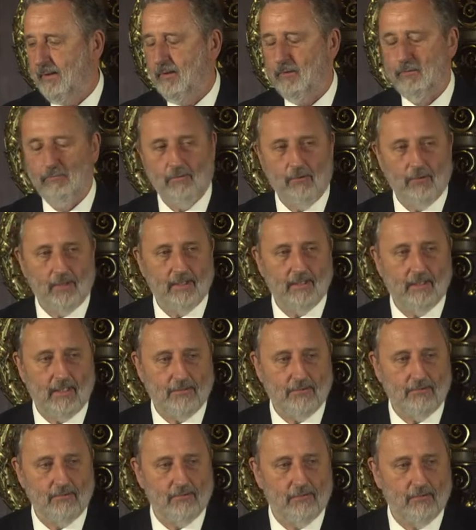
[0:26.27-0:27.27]
Award.
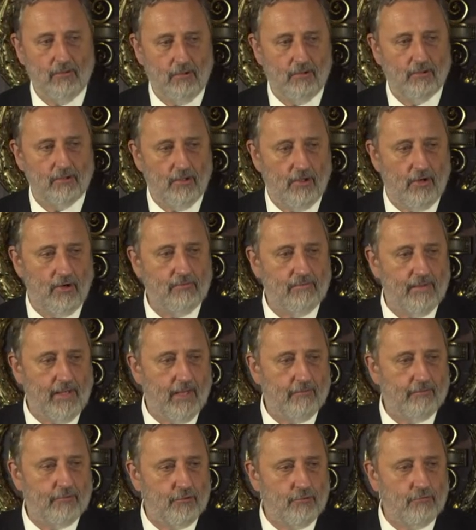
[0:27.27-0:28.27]
As you all know, we
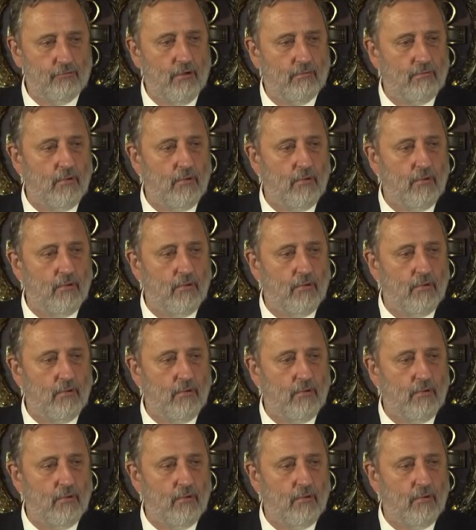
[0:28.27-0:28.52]
have two